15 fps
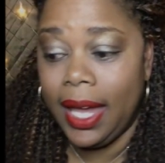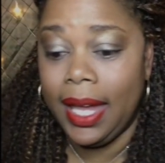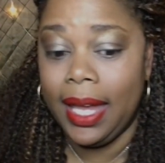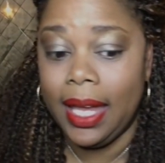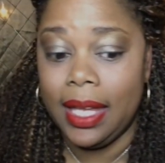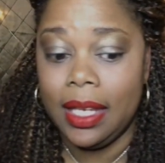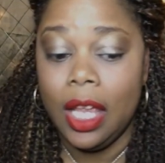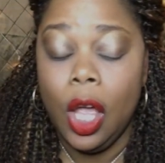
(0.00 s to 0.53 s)

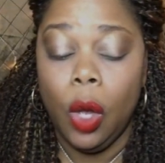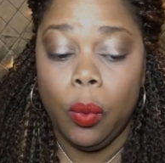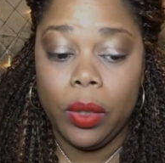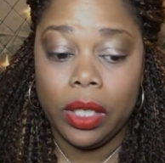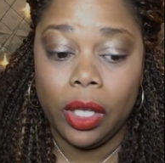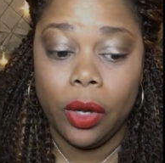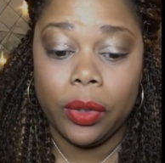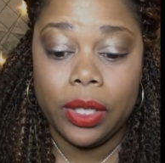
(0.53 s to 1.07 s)
And
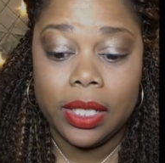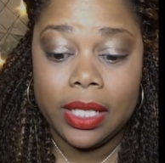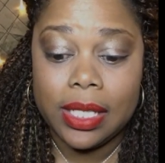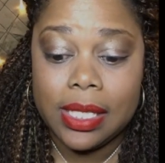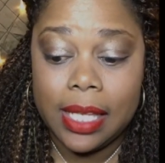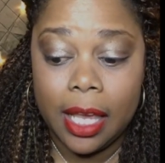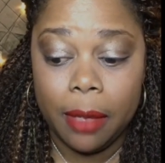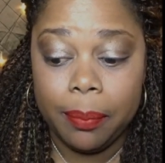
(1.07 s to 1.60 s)
we learned in
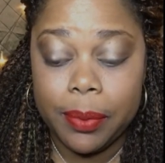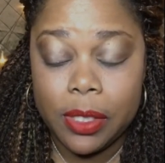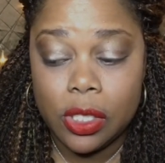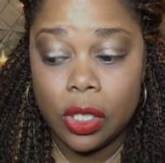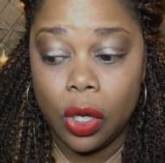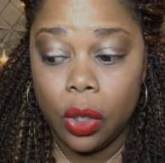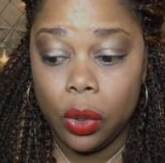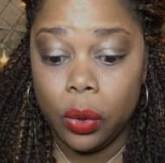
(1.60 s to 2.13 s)
this
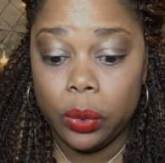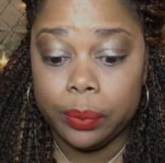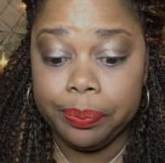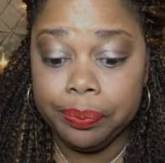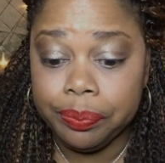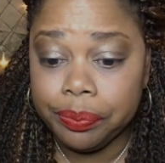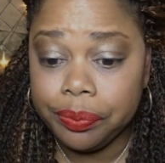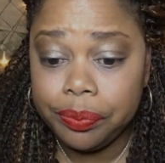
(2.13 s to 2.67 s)
episode
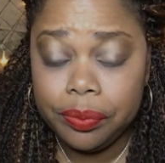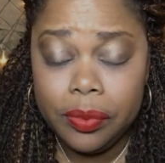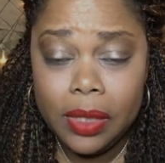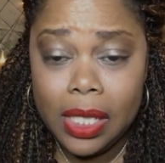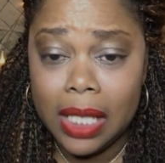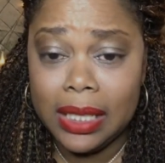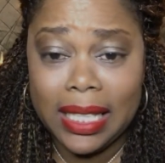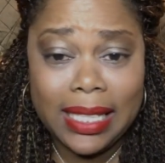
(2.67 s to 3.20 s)

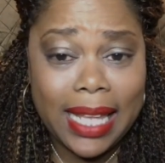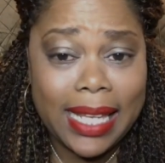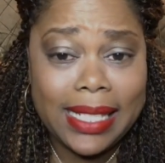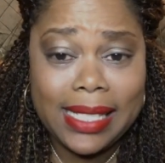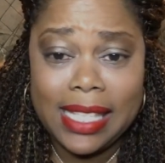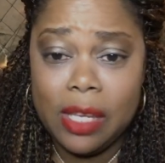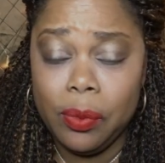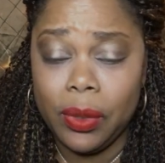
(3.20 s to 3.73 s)
that they
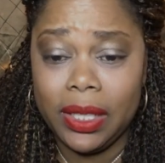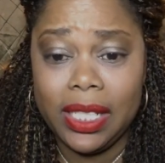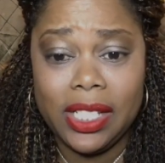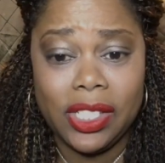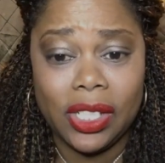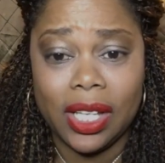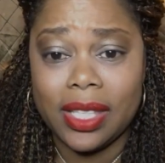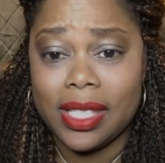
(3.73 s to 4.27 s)
see what
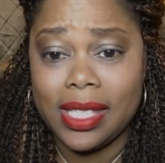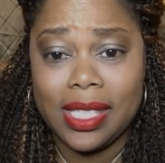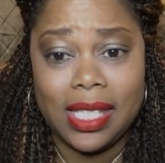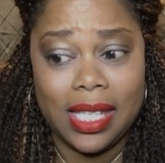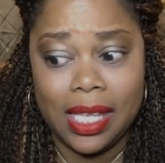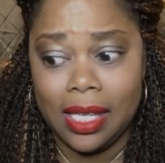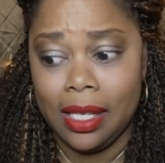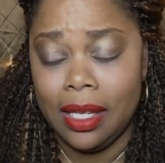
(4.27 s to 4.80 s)
each other
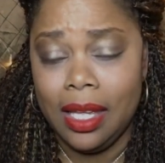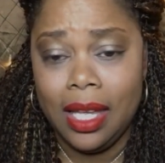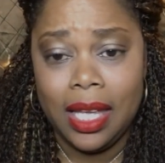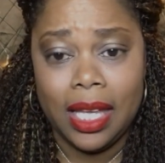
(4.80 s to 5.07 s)
see.